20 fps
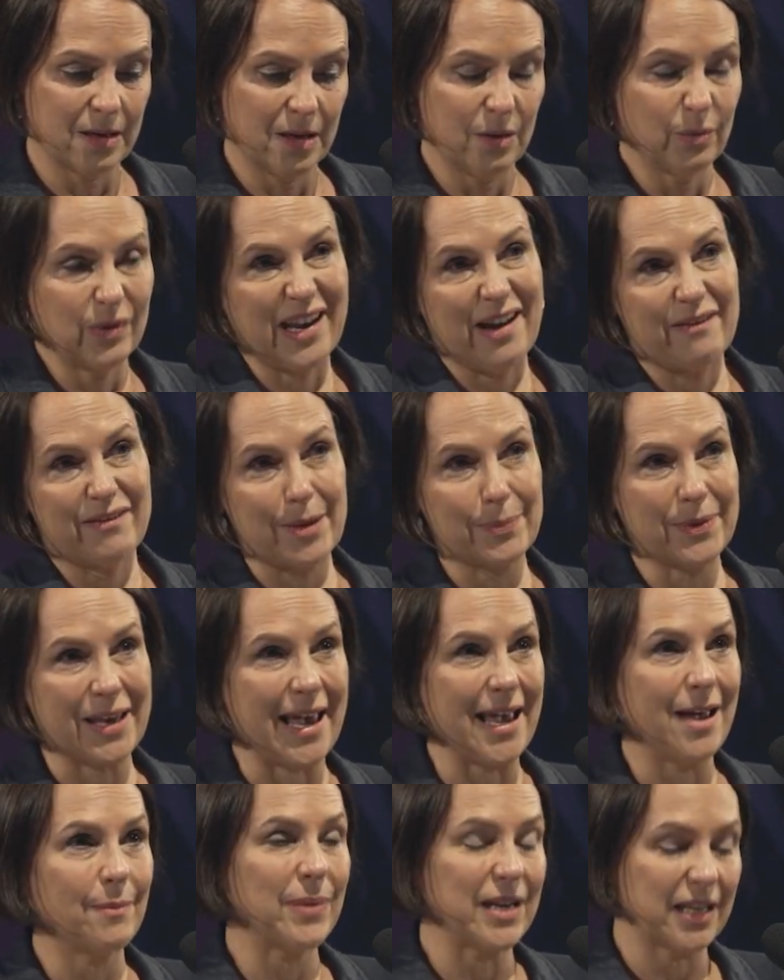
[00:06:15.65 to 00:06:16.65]
We gave up
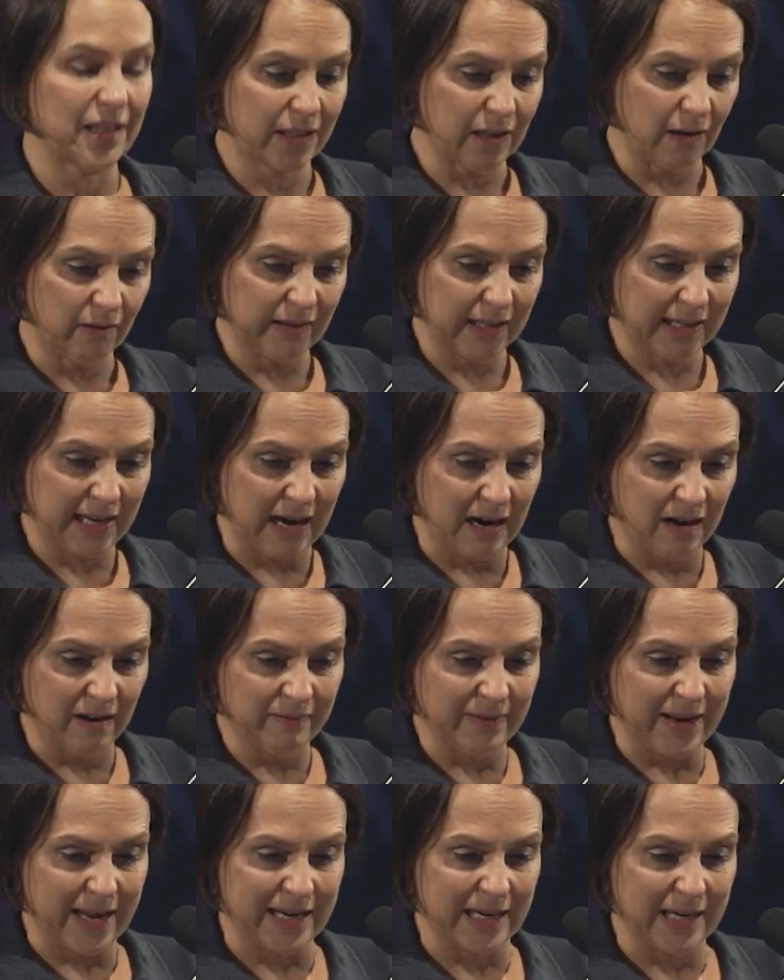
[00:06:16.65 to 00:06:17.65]
camping, sold the
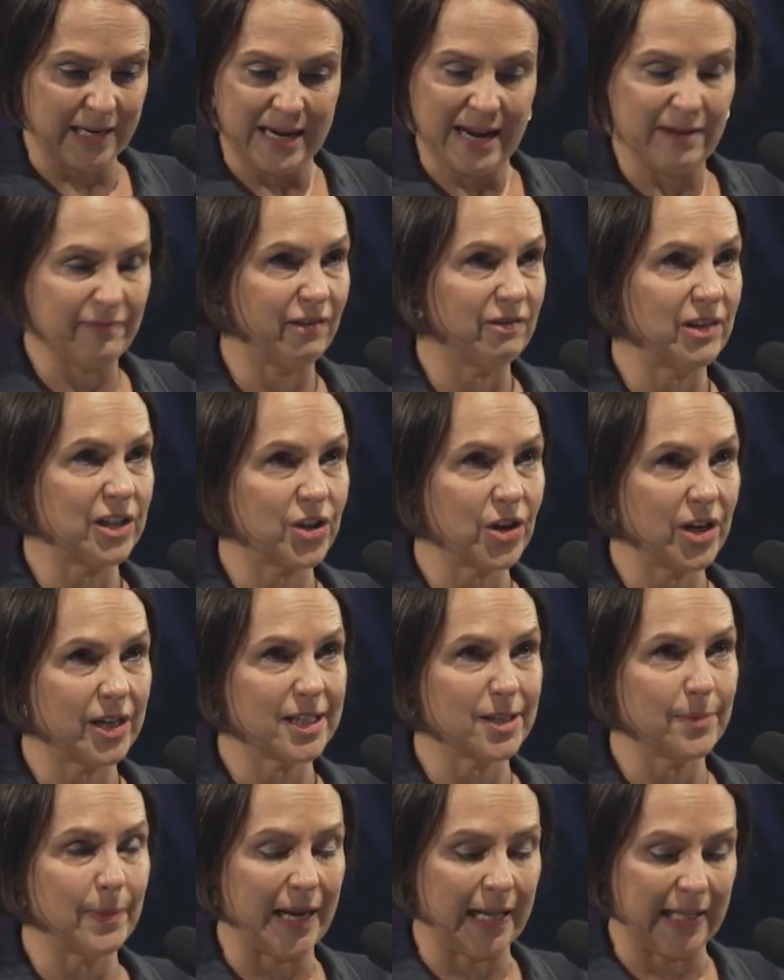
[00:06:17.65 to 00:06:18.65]
caravan and never returned
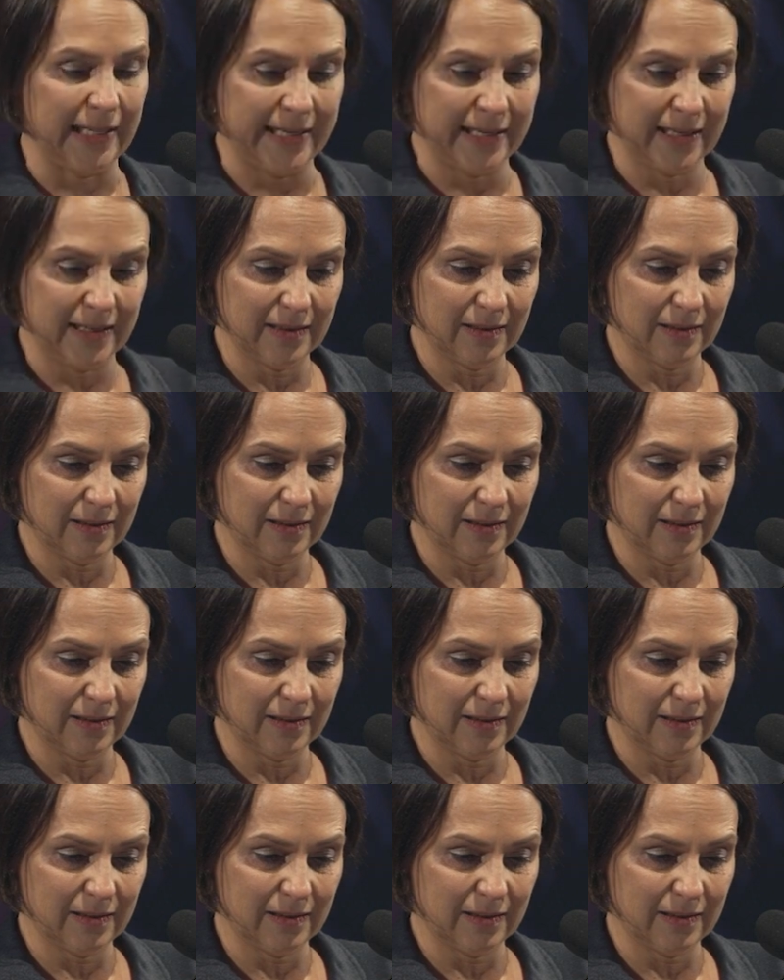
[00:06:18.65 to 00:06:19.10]
to Bali.